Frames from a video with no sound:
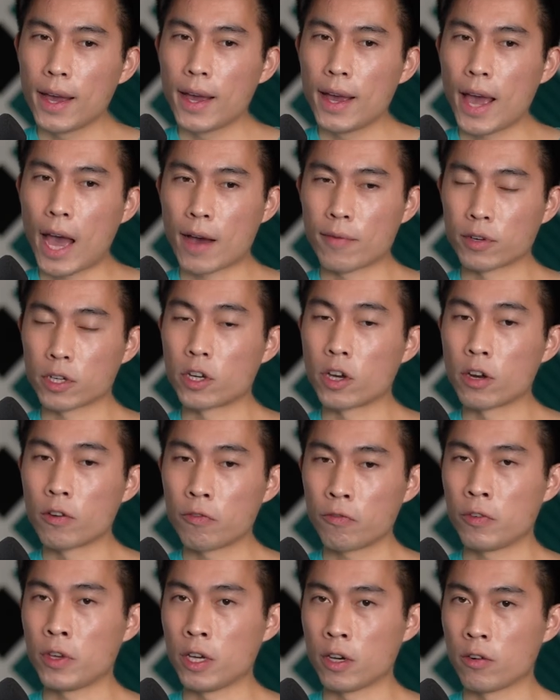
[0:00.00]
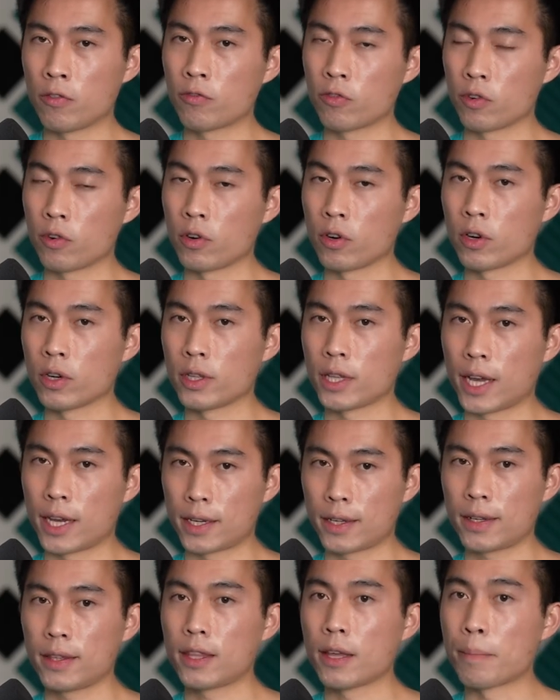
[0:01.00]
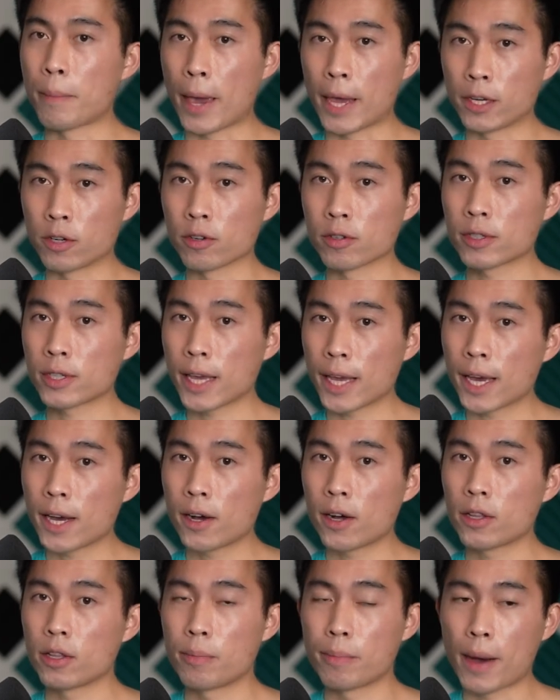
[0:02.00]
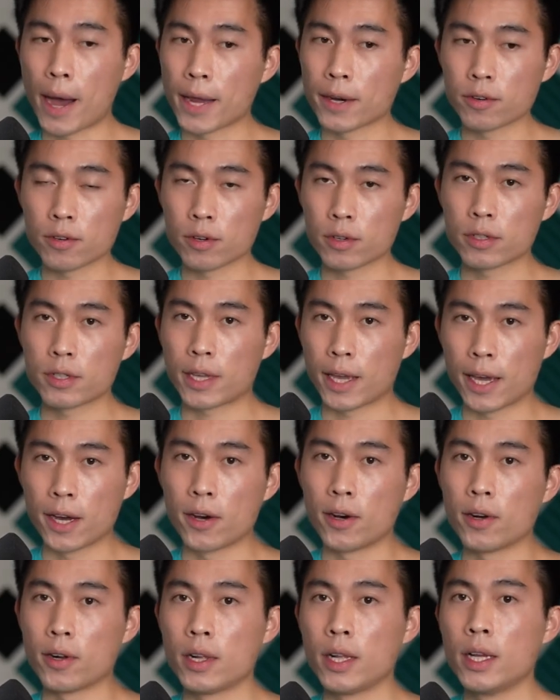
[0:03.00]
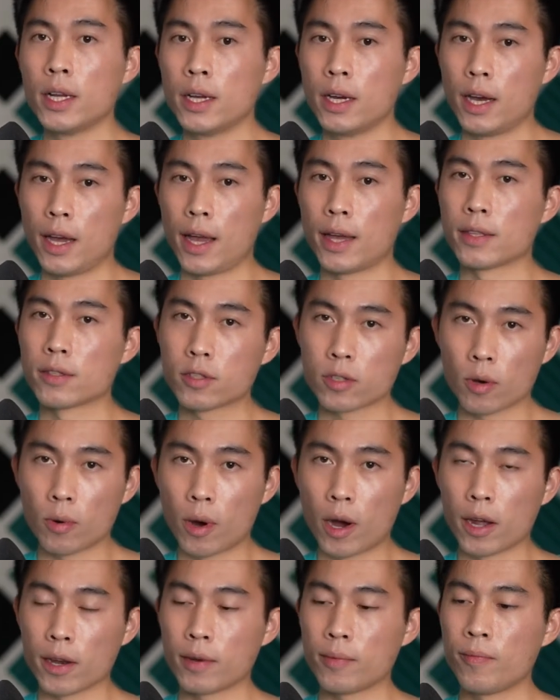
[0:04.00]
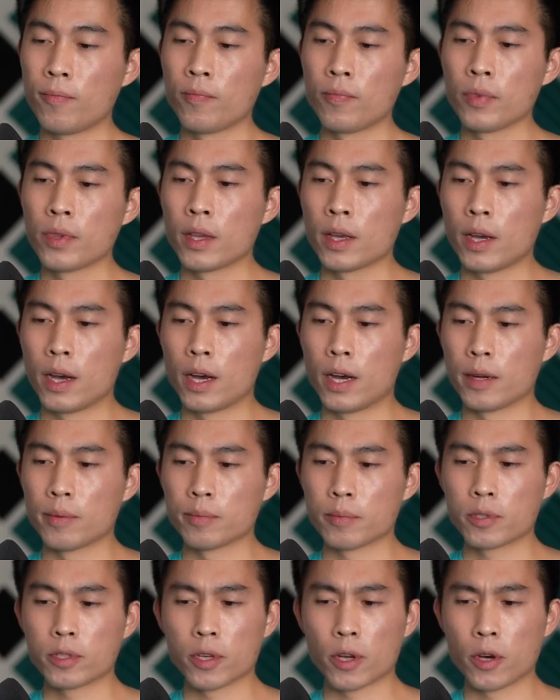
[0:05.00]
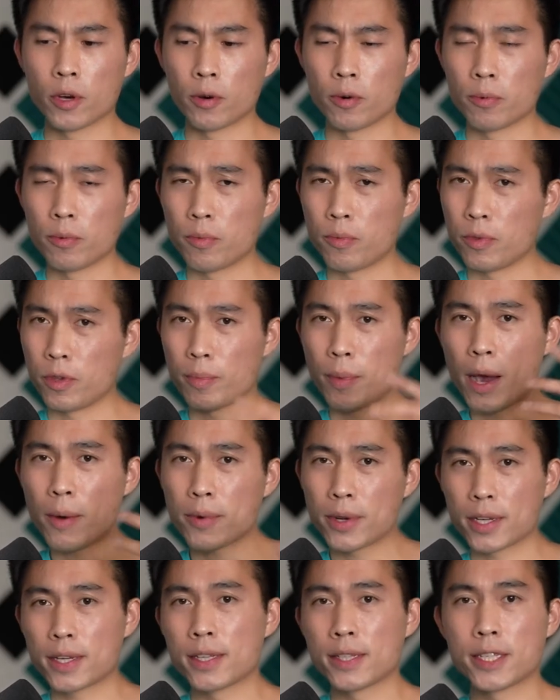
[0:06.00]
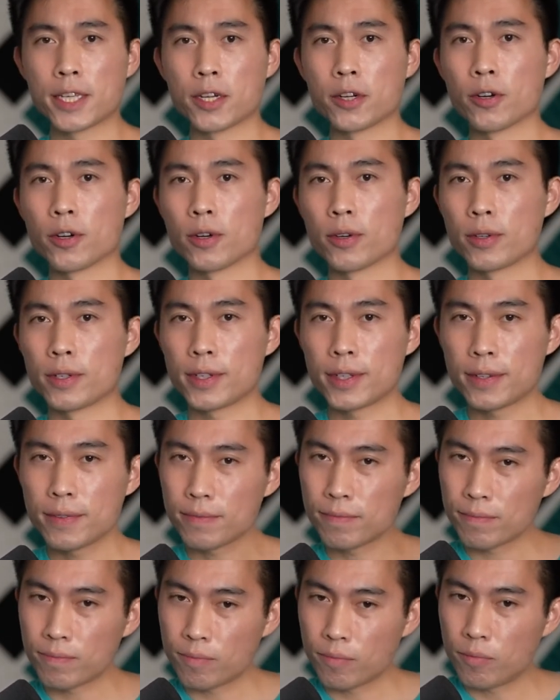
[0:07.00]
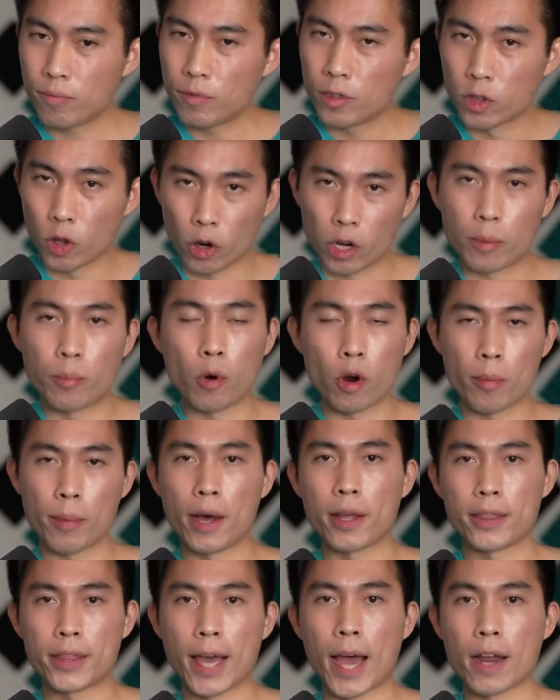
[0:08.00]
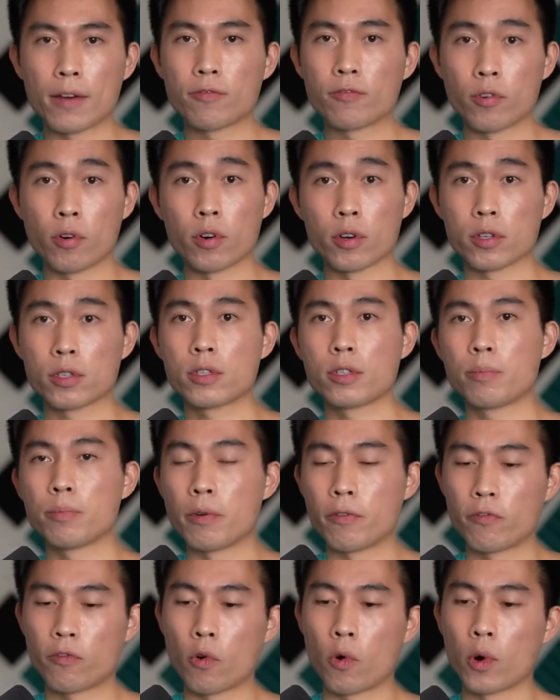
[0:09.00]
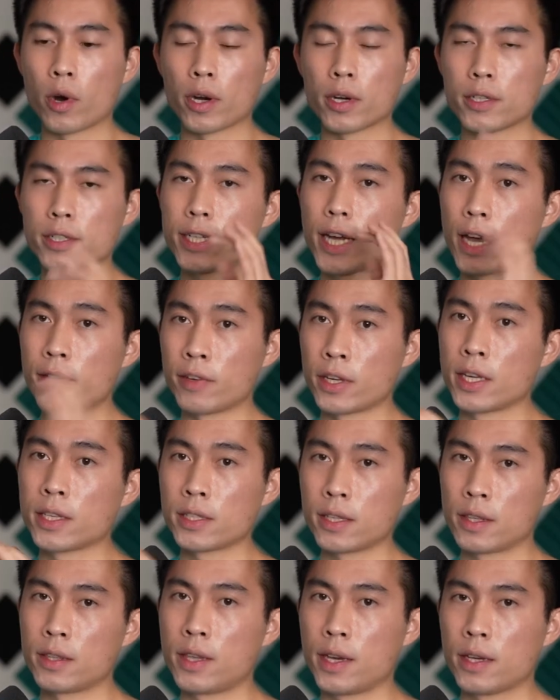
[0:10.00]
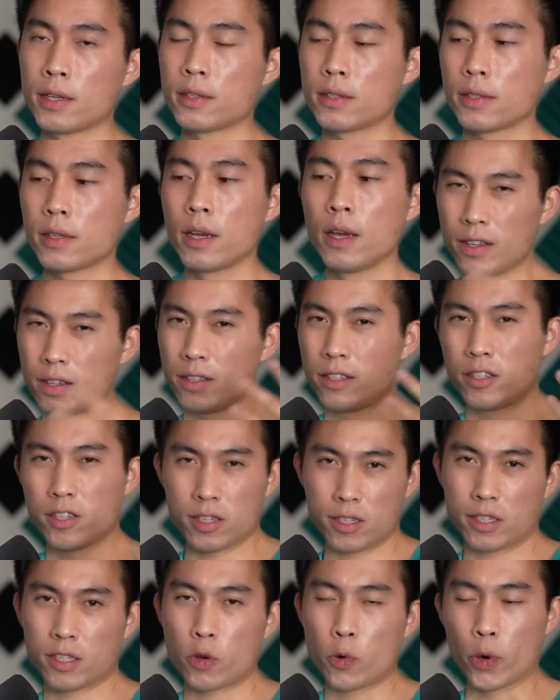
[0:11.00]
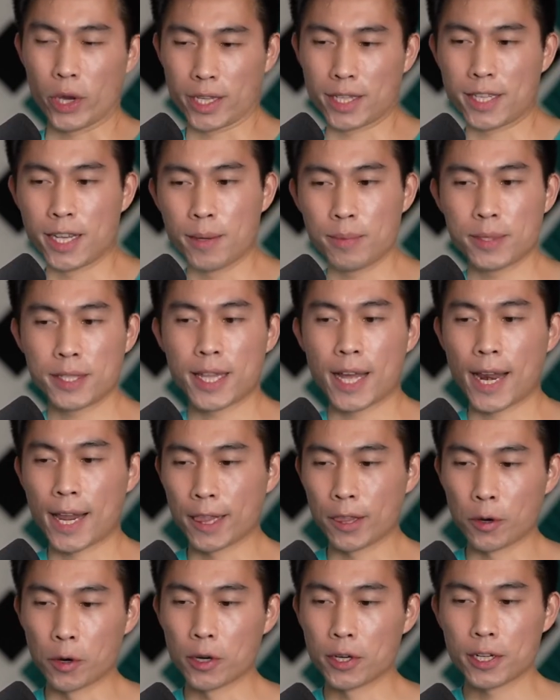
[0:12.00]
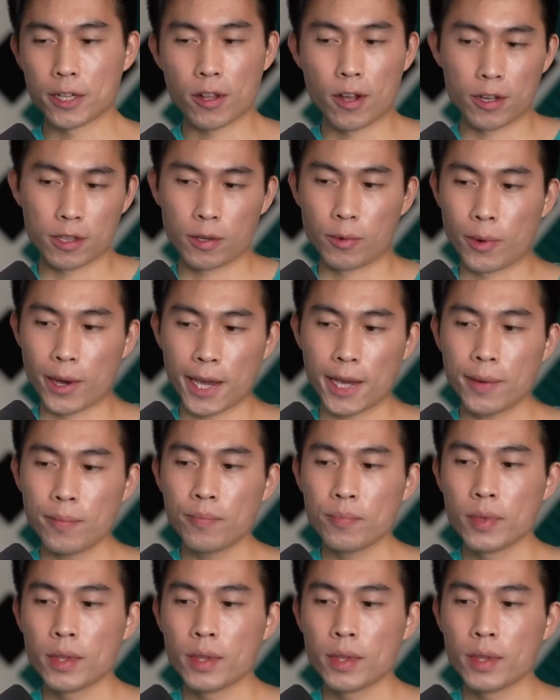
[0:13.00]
have a good feel for like the major scale, the minor scale, and so on. So you might want to consider learning more about that first before diving into this. Just quick tips that I learned along the way.